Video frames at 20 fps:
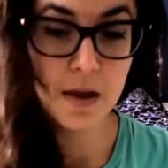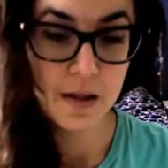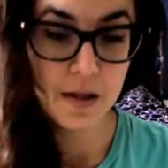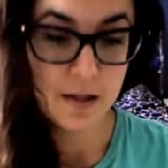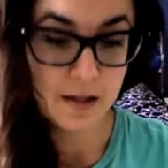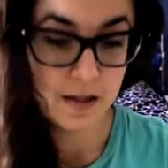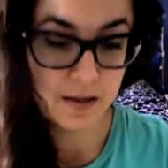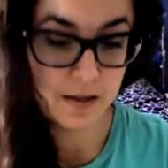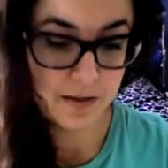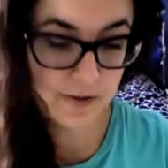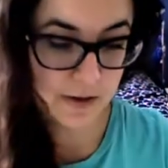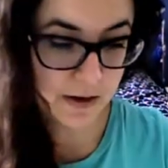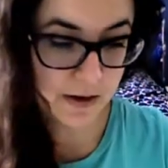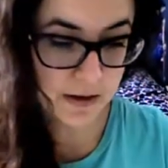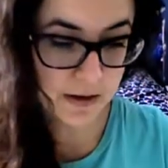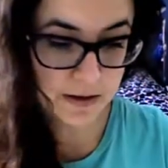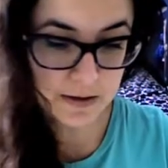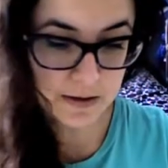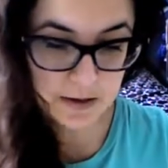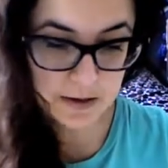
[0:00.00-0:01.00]
This
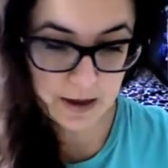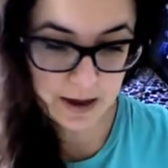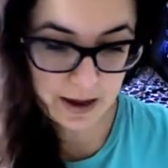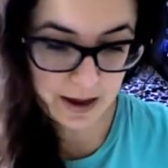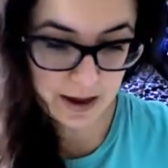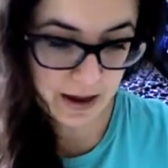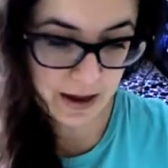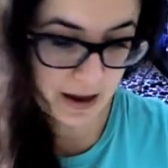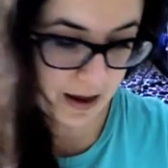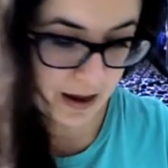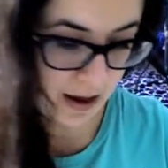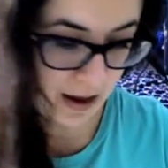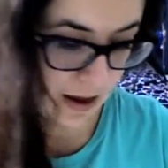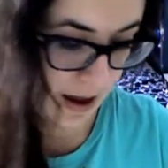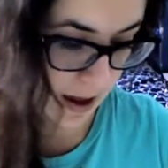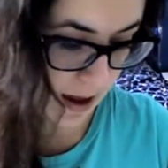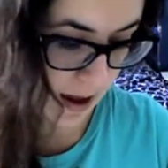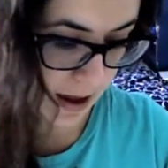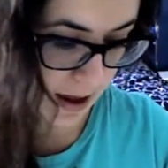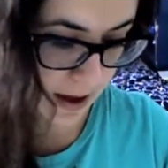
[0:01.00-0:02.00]
is
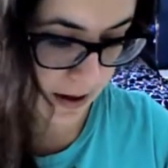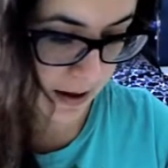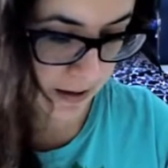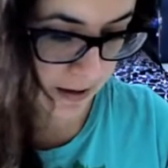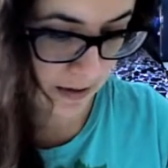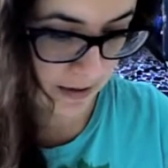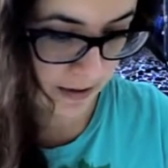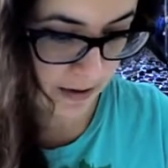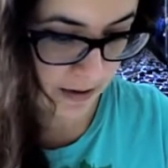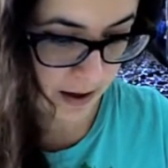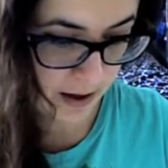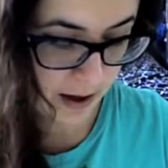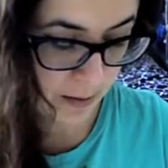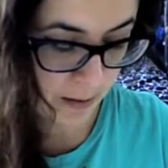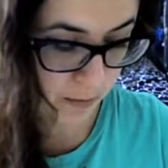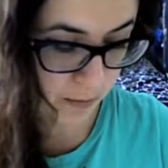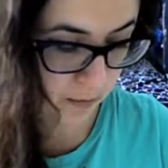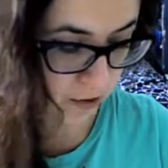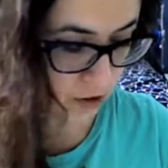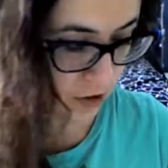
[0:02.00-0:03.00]
a
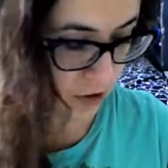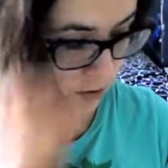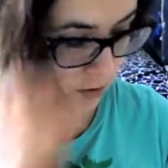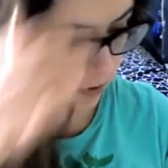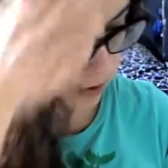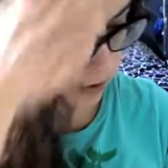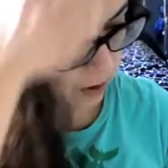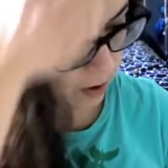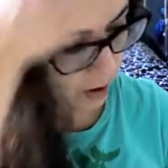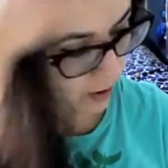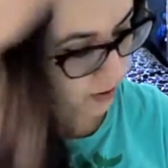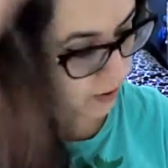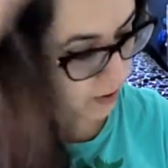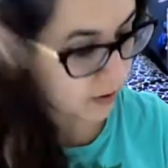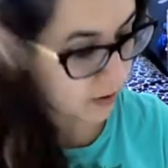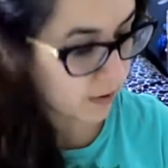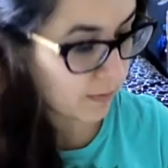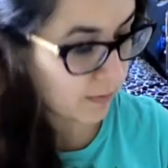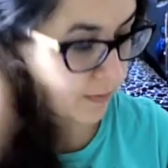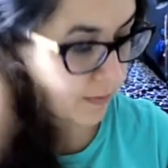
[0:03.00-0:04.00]
Aboriginal
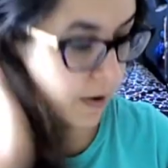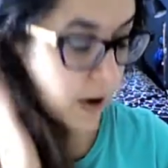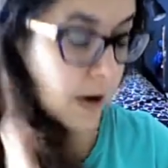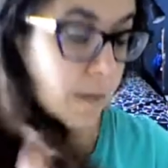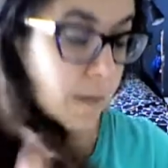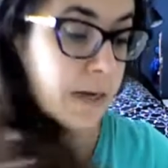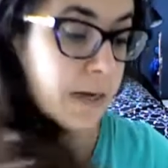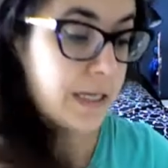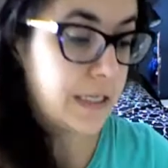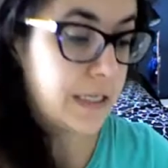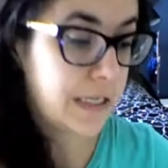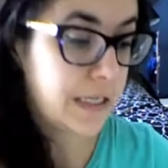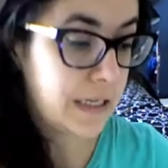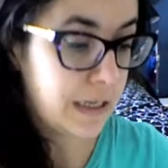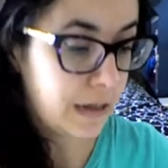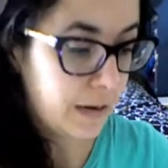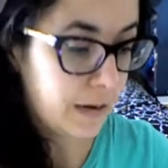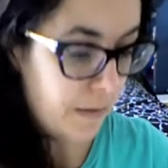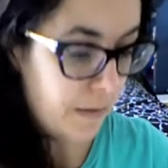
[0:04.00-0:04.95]
author, Métis,